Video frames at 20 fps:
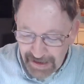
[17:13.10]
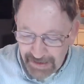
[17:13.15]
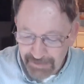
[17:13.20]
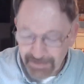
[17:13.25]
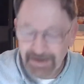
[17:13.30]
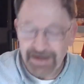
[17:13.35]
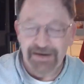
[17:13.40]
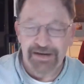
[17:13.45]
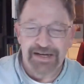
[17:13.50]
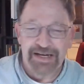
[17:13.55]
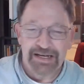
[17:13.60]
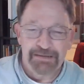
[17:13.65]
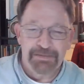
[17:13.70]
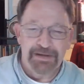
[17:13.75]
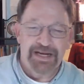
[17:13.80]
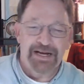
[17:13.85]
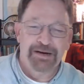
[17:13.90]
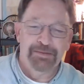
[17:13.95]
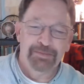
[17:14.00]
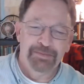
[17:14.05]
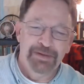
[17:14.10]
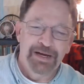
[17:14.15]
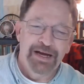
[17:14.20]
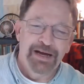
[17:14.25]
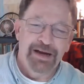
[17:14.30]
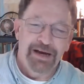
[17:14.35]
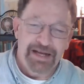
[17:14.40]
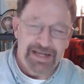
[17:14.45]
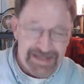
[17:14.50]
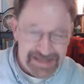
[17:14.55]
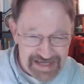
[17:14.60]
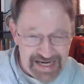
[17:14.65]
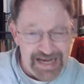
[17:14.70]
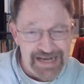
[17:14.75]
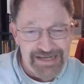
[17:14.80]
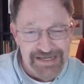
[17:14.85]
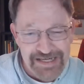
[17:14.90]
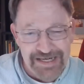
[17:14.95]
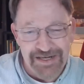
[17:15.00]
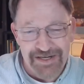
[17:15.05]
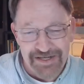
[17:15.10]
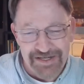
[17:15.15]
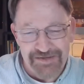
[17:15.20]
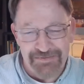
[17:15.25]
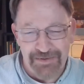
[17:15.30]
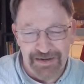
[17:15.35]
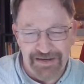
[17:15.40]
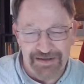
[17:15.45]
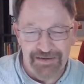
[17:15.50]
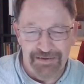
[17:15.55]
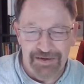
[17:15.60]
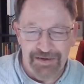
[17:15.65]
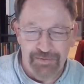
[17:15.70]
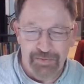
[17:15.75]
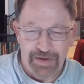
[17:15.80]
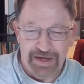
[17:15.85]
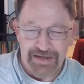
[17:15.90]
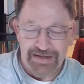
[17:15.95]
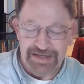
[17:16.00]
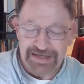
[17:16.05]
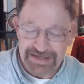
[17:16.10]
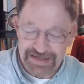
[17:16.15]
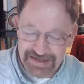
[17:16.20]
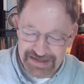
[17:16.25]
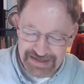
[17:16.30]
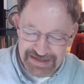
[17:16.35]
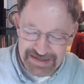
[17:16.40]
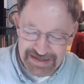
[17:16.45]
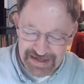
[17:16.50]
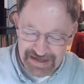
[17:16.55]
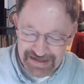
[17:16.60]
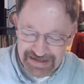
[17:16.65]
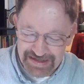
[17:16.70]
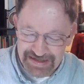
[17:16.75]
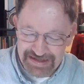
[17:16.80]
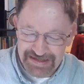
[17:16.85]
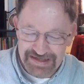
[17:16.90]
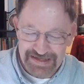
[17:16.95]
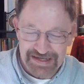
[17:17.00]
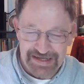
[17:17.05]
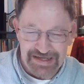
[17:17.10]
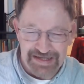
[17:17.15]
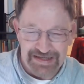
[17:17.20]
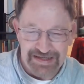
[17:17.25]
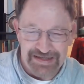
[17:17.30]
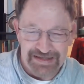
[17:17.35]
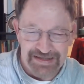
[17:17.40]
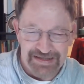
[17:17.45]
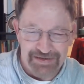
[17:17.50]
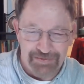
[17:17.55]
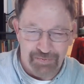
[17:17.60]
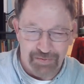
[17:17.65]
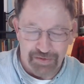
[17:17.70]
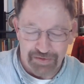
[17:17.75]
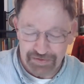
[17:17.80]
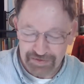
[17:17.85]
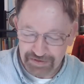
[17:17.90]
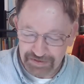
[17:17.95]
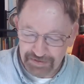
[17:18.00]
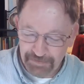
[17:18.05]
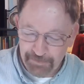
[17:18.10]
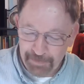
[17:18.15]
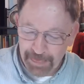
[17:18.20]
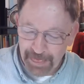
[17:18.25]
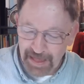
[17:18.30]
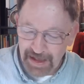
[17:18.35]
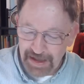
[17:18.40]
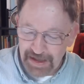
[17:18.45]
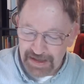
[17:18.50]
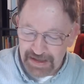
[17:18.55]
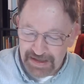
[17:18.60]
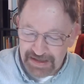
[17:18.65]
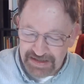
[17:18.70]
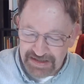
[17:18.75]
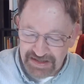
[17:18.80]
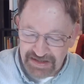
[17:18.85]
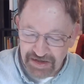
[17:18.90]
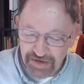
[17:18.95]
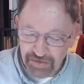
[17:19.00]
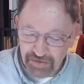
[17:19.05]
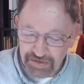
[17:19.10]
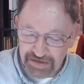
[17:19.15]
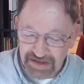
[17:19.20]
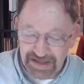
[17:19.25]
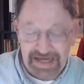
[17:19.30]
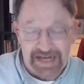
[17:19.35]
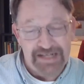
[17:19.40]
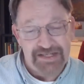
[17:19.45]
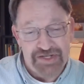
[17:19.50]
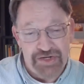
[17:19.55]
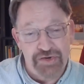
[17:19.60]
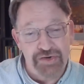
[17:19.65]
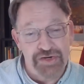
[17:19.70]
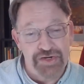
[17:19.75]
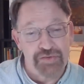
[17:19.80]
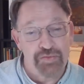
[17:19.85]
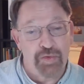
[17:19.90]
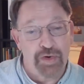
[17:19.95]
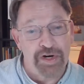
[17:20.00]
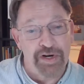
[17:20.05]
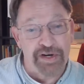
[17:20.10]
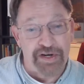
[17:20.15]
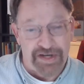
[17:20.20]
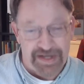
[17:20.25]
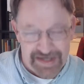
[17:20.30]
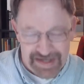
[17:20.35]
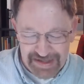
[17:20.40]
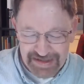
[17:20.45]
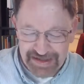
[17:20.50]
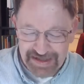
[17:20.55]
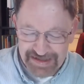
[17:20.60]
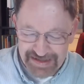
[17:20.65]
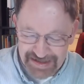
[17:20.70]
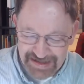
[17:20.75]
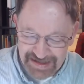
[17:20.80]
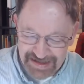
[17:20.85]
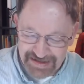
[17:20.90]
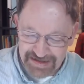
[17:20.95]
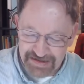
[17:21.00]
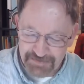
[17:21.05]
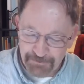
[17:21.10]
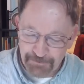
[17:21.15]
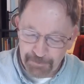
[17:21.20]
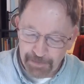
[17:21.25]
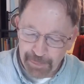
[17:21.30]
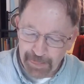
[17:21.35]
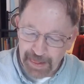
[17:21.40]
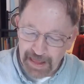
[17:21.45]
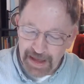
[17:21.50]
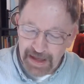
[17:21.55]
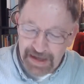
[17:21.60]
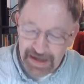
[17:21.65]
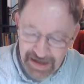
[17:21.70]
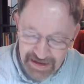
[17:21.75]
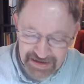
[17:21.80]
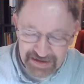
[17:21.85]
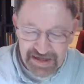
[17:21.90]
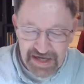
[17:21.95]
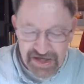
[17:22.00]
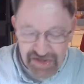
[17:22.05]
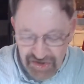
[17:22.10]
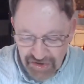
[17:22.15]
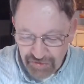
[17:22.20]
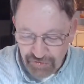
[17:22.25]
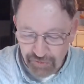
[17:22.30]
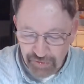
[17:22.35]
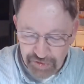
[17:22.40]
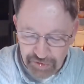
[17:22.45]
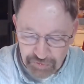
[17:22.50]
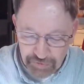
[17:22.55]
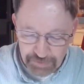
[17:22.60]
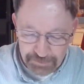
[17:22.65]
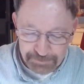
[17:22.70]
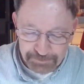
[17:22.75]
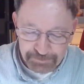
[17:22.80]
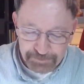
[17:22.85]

America had become, in 10 years, one of the wealthiest societies in the world. So the Constitution worked in that sense, and the nation grew.